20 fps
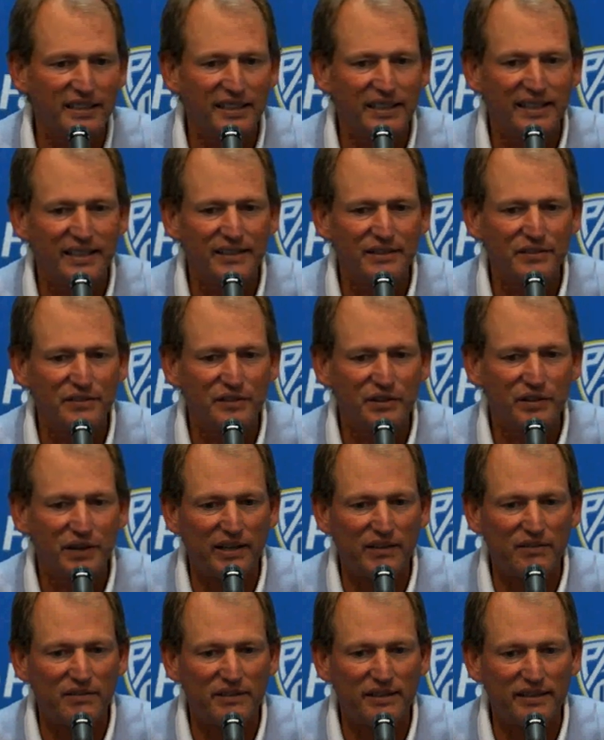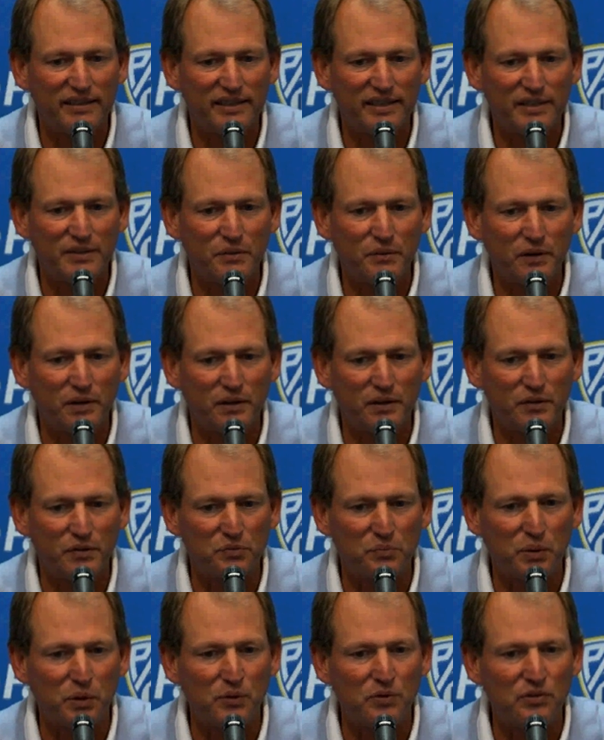And so I don't think either one of
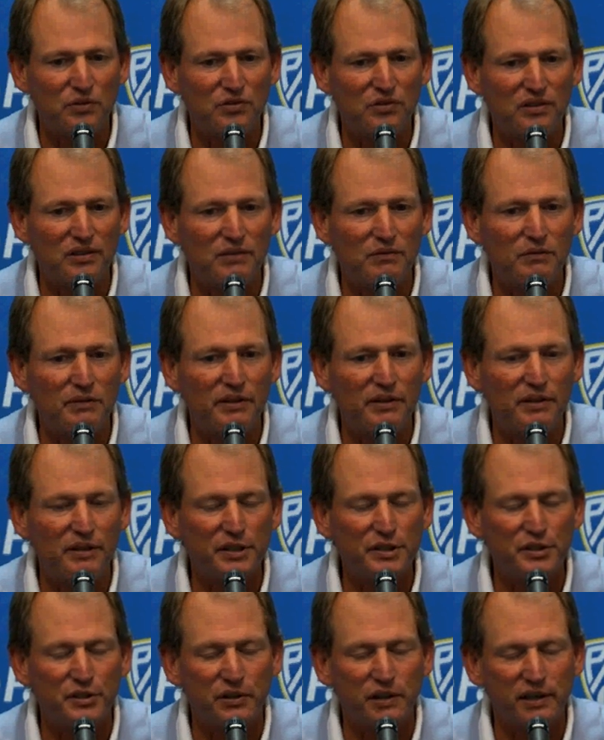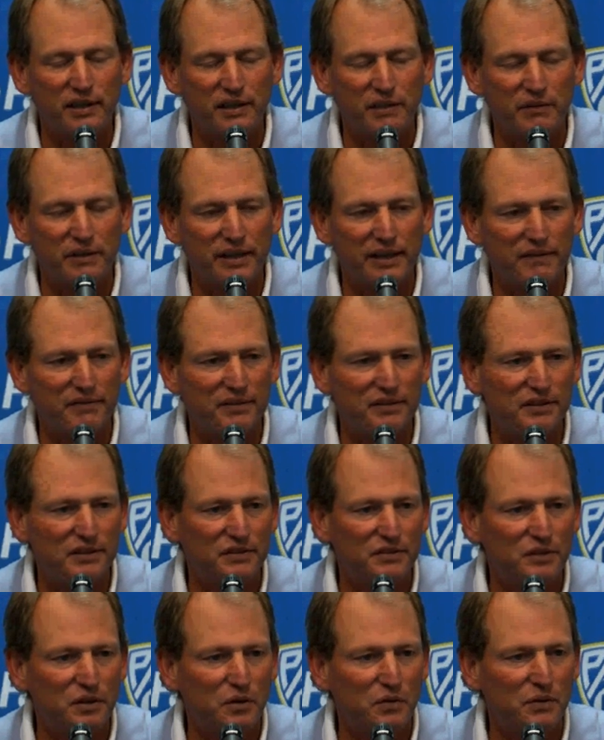those poses a real issue. I think we have to
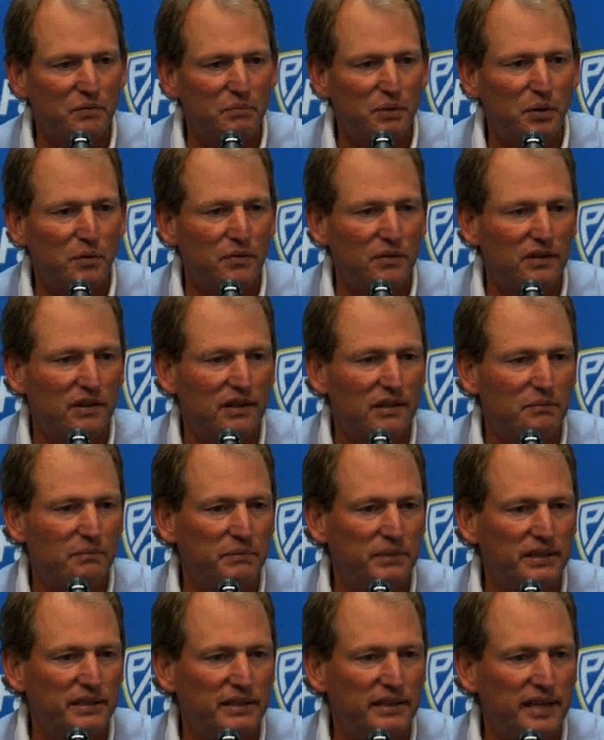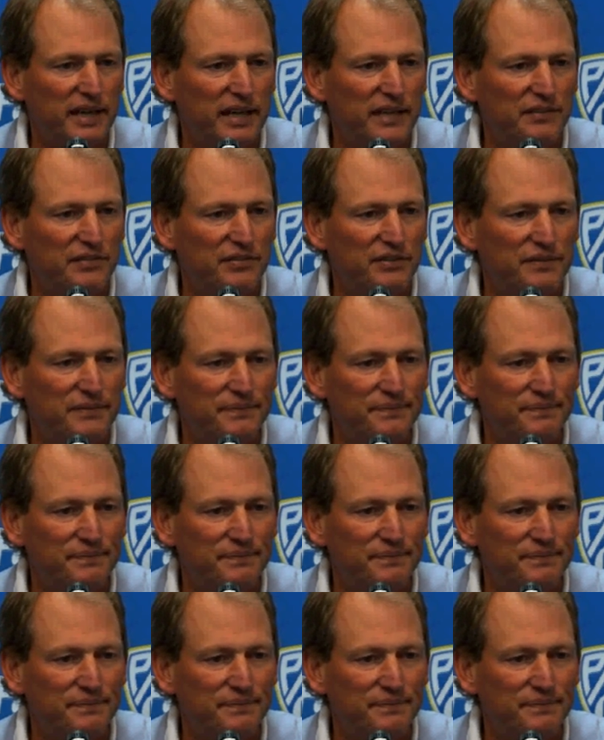just know that both are going to be the case.